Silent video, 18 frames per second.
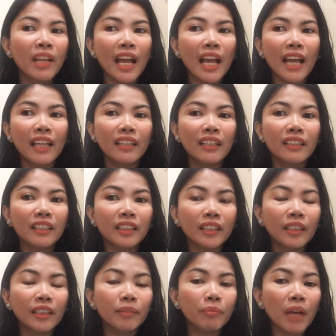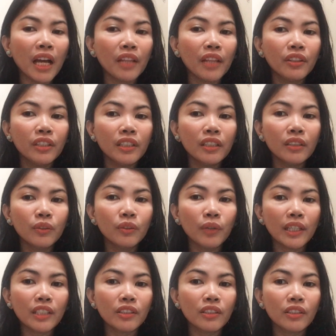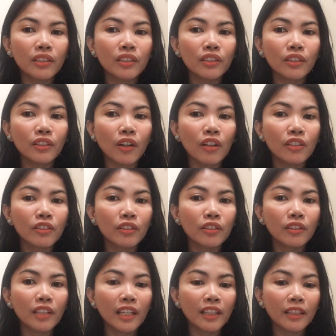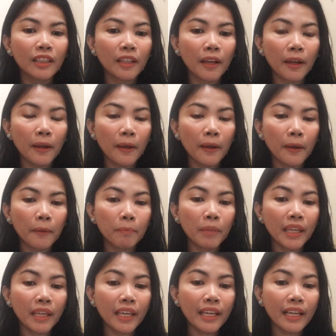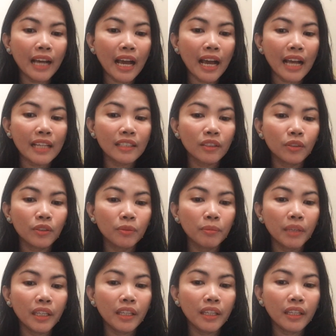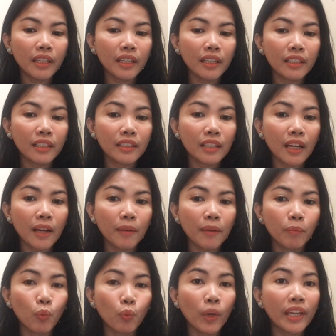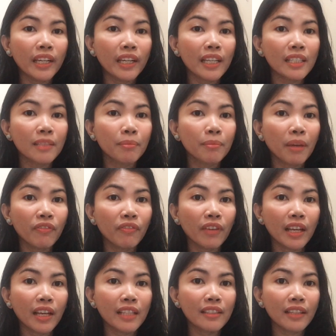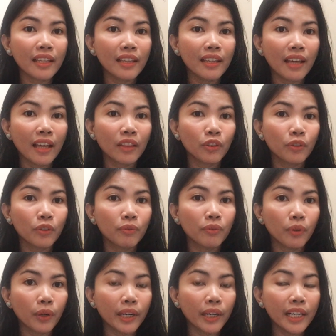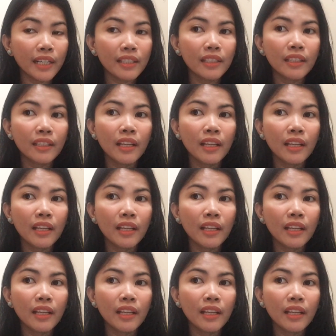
And other questions also that being asked to me is when is my fiance get divorced?